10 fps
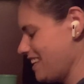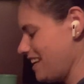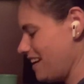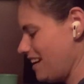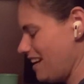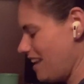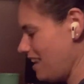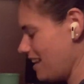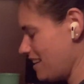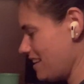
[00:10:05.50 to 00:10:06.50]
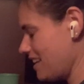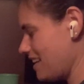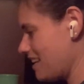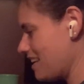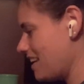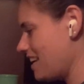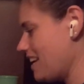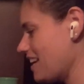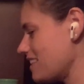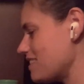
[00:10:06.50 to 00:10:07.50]
And I like cooking.
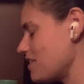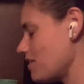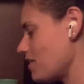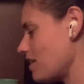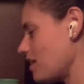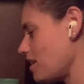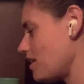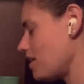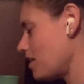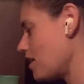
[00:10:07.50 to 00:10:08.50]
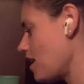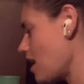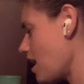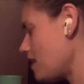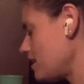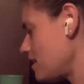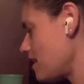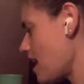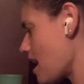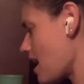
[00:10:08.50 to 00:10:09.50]
So I did
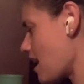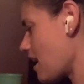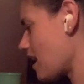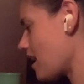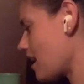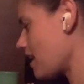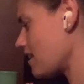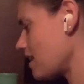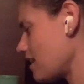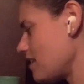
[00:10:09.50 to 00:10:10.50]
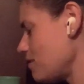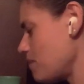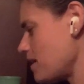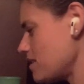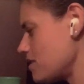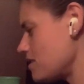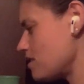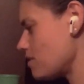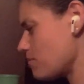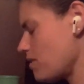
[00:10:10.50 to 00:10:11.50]
that. And I didn't pay attention to
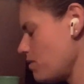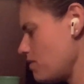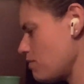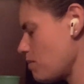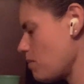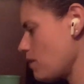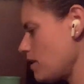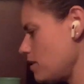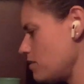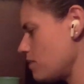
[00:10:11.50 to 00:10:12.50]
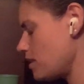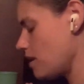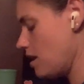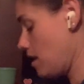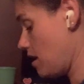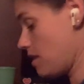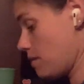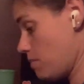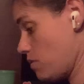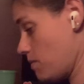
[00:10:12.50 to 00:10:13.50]
it. I don't even remember what I did to it. They
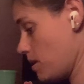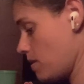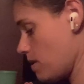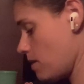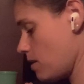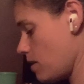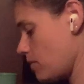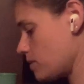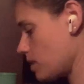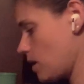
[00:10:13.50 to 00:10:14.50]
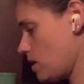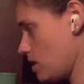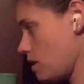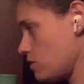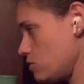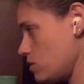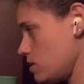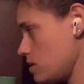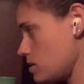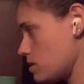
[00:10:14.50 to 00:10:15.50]
put me in there. And I was like, I did not choose
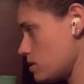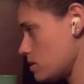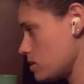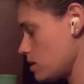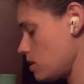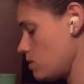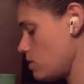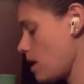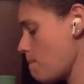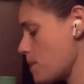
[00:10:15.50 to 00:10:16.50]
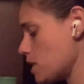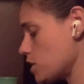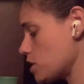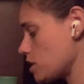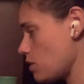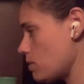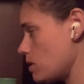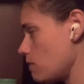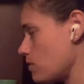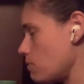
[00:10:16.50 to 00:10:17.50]
this. I know that much. I would
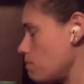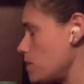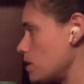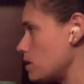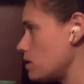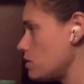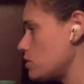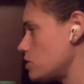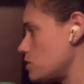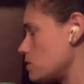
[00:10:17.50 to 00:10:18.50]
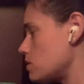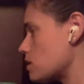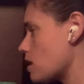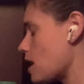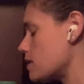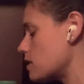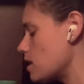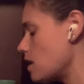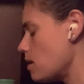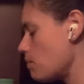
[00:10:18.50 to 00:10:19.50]
never in a million years choose this class.
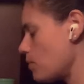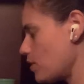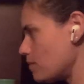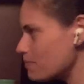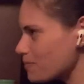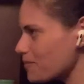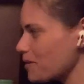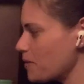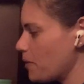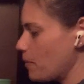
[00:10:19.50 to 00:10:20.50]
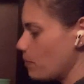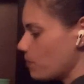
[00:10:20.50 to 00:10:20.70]
But, I